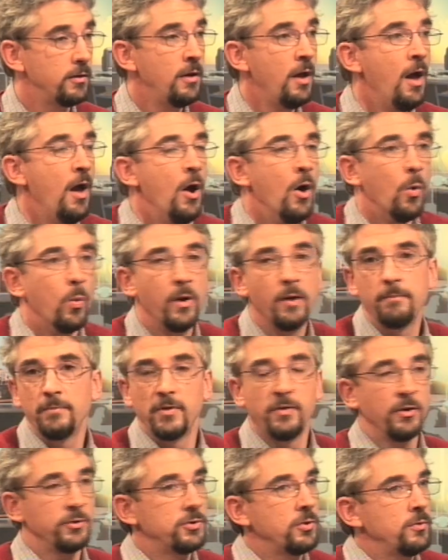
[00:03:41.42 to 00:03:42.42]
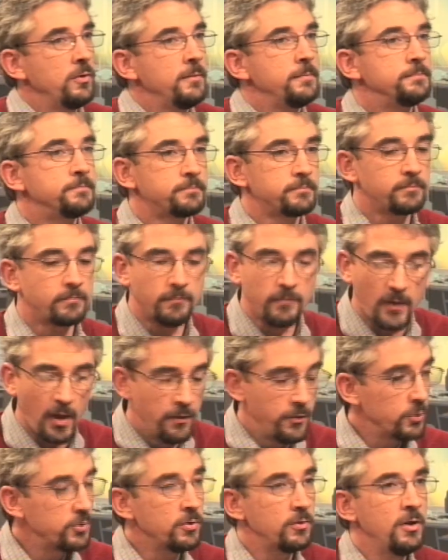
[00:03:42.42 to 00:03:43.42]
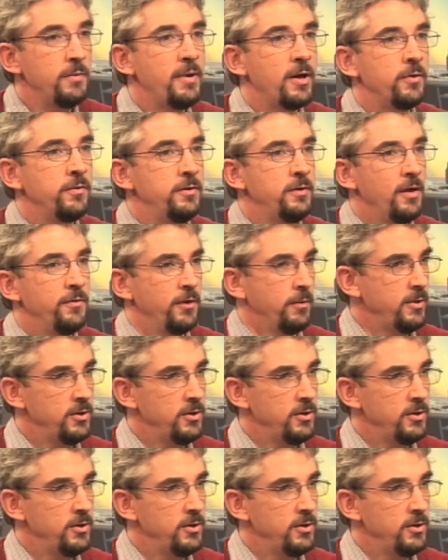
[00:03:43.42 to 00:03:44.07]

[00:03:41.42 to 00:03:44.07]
see there? Well, they're Were certainly. They? They're certainly better than nothing.